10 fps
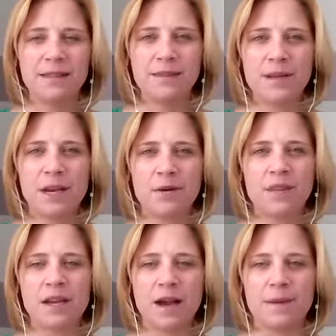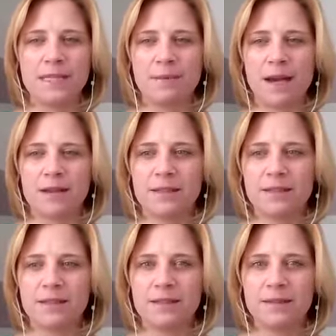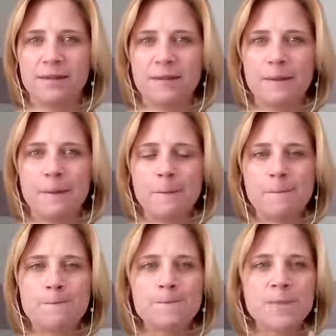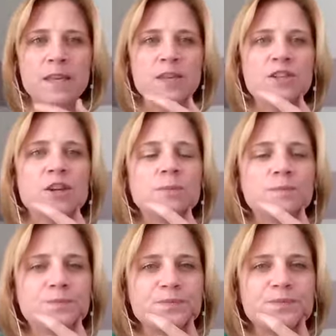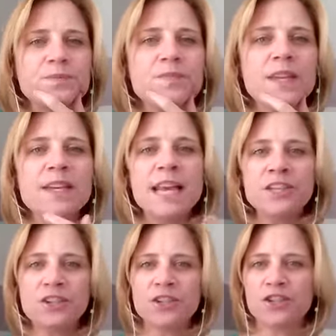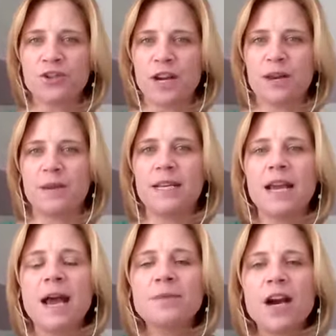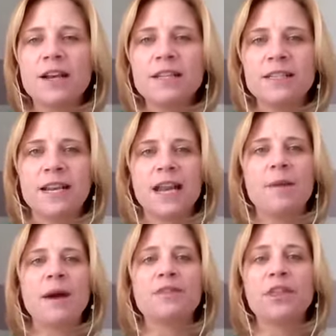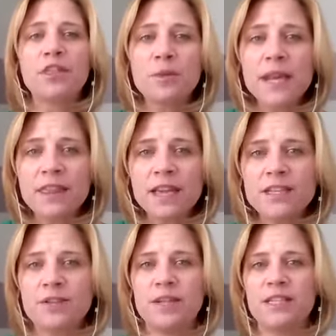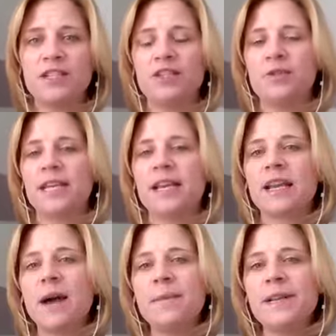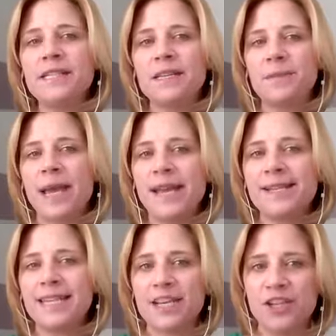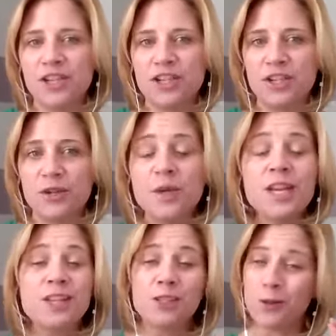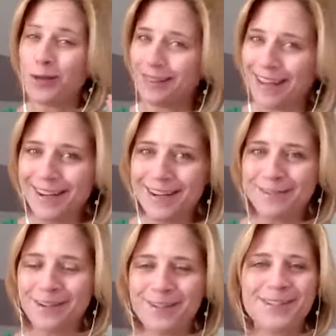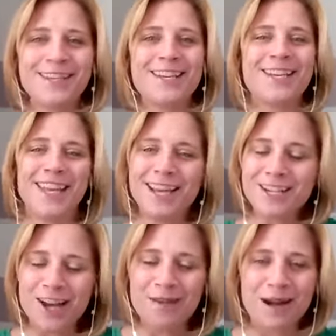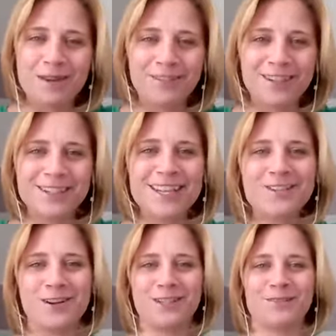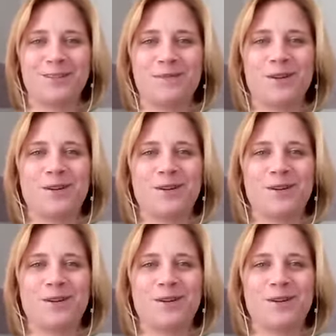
Let me know in the comments box. So In case you're just joining me, I'm talking today about the 3 things you need to do to get companies to pay attention to you so you can land interviews, get job offers, and transform your